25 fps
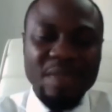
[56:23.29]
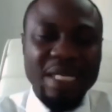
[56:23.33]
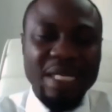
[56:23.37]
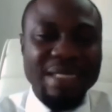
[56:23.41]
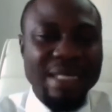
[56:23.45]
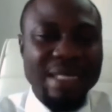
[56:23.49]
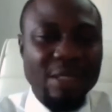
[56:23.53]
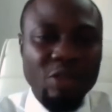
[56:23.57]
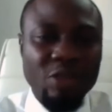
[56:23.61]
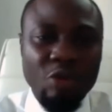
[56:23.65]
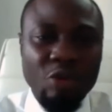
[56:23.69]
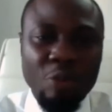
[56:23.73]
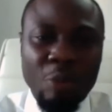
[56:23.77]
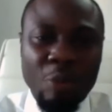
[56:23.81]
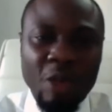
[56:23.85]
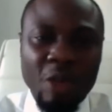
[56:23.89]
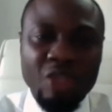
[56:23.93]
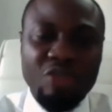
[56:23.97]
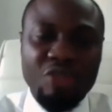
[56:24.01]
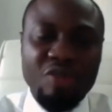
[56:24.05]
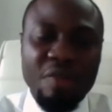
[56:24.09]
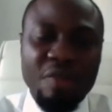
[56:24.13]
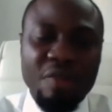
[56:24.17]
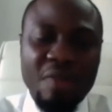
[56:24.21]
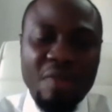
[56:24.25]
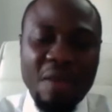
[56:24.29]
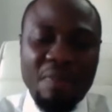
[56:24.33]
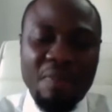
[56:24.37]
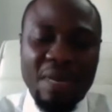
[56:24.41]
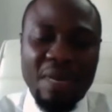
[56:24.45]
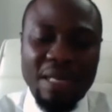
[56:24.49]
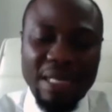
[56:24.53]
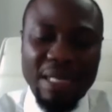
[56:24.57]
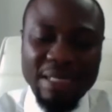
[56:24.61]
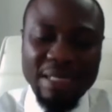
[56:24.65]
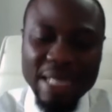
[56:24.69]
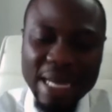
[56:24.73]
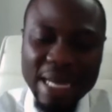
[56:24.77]
And you must remember
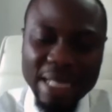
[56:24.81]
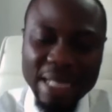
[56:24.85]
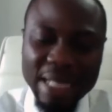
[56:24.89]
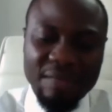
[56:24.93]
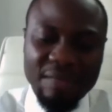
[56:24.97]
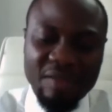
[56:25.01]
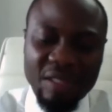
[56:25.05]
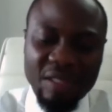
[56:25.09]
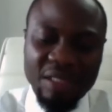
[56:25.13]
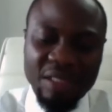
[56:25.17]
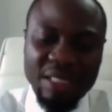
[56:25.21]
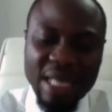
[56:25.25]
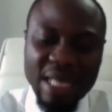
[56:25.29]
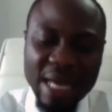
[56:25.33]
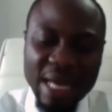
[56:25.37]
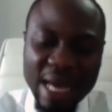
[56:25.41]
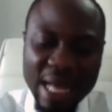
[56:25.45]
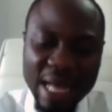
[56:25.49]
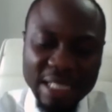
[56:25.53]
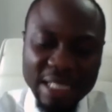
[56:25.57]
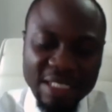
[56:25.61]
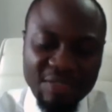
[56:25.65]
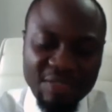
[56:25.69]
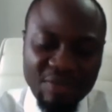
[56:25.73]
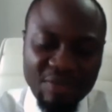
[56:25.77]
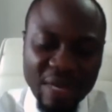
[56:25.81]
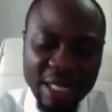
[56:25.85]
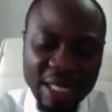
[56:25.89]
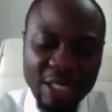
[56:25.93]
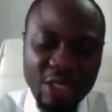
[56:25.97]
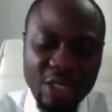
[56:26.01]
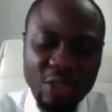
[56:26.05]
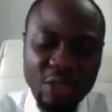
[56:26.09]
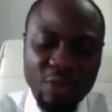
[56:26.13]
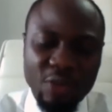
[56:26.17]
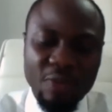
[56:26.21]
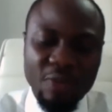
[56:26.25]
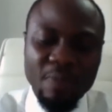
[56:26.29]
that anything that adds
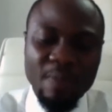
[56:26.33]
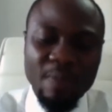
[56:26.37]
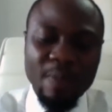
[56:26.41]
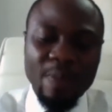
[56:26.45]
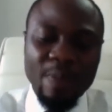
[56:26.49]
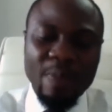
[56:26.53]
value